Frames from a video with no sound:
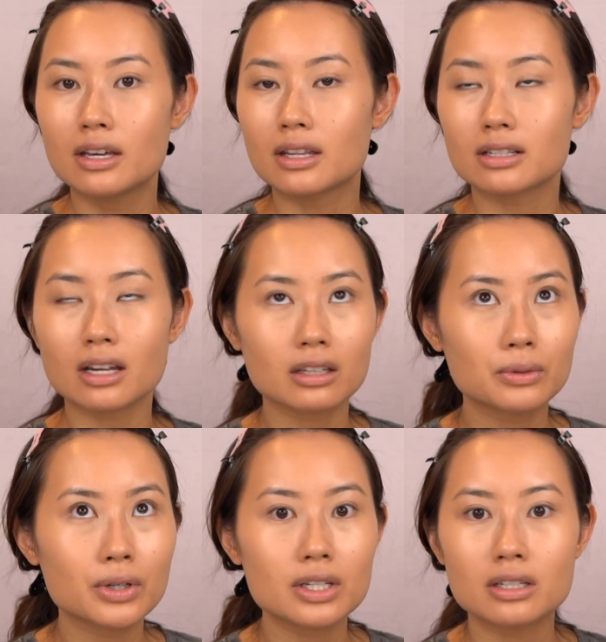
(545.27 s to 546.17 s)
There's nothing
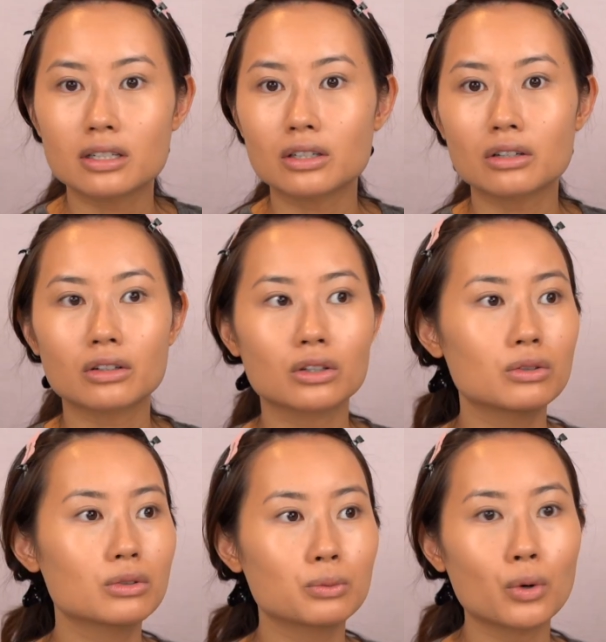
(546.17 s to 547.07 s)
worse than, you know,
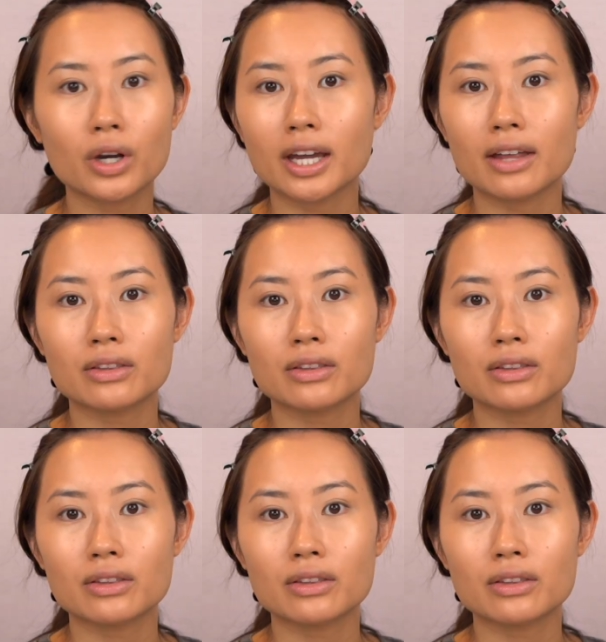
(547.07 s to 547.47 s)
you walking out